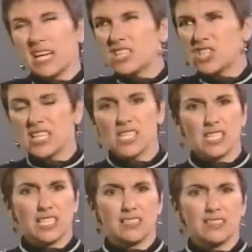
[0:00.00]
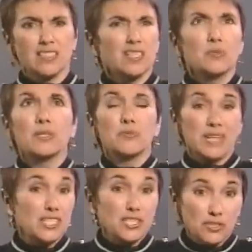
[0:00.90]
Adjusting,
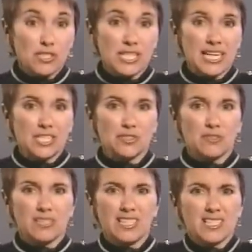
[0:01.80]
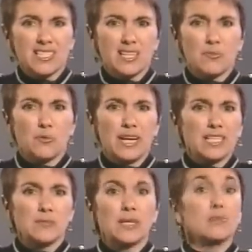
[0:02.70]
rearranging your schedule in some way to